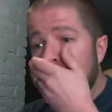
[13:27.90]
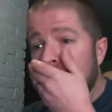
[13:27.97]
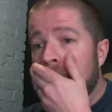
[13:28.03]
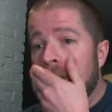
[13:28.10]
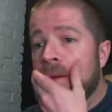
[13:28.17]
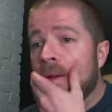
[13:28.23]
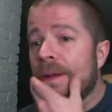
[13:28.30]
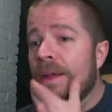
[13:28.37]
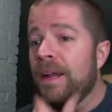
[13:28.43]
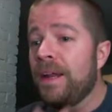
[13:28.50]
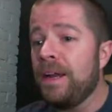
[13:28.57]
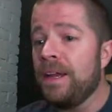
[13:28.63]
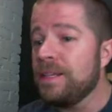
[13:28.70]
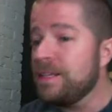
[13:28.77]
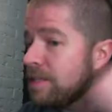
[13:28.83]
Again, I
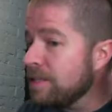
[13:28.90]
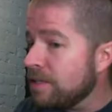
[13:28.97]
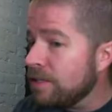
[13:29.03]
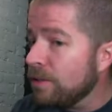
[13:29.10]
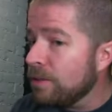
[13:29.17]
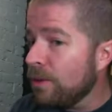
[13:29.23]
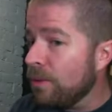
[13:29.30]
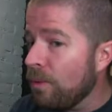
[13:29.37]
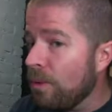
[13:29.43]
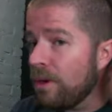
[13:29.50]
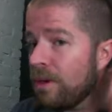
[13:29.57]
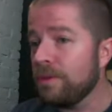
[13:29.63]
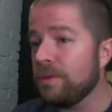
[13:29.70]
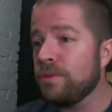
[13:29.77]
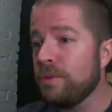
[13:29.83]
still don't want
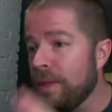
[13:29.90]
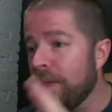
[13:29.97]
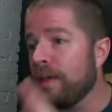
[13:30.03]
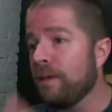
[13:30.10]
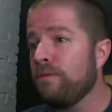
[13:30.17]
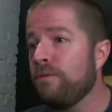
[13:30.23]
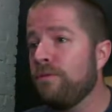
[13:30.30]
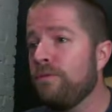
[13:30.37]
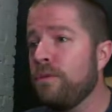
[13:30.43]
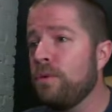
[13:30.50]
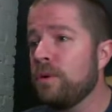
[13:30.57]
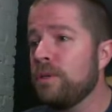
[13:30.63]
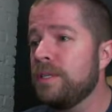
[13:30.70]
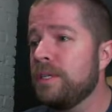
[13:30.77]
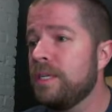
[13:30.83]
to
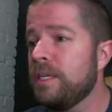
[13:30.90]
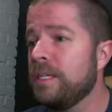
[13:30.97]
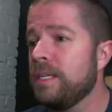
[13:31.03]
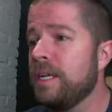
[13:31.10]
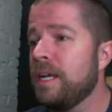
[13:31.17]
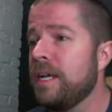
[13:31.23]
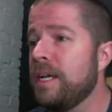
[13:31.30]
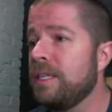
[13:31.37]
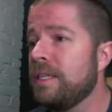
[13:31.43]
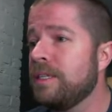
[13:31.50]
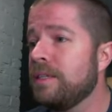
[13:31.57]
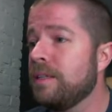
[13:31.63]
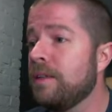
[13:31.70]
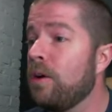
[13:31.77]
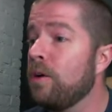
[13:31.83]
force into Knights.
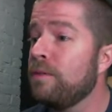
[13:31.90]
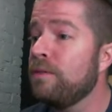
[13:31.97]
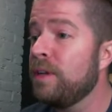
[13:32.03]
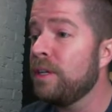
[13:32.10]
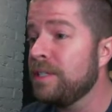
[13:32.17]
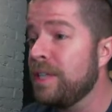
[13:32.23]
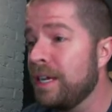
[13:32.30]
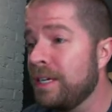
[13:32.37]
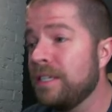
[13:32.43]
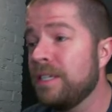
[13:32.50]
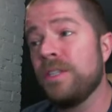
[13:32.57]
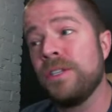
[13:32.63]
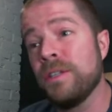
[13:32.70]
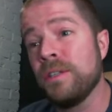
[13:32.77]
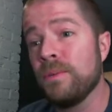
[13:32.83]
Ardenvale Tactician
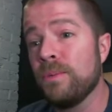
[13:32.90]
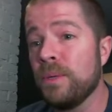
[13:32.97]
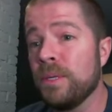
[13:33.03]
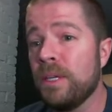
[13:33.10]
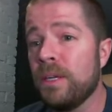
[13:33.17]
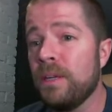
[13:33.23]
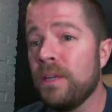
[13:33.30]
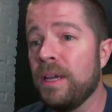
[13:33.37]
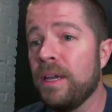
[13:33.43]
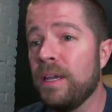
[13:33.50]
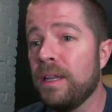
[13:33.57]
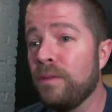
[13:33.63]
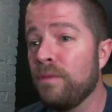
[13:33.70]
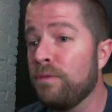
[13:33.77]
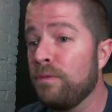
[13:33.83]
is a really good knight, and
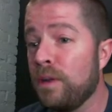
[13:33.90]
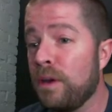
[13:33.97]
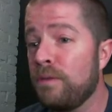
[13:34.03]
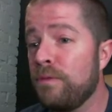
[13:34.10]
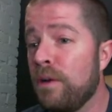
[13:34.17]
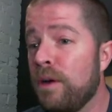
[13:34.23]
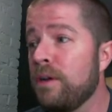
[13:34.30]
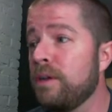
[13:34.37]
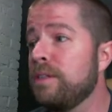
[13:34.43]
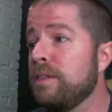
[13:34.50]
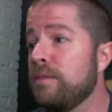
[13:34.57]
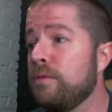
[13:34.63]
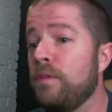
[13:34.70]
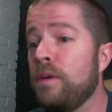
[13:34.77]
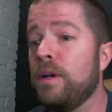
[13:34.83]
Flutterfox is
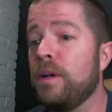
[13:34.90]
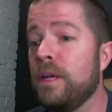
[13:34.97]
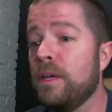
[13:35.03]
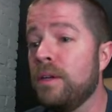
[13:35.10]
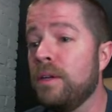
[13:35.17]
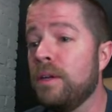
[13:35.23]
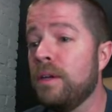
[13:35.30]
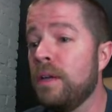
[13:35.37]
very good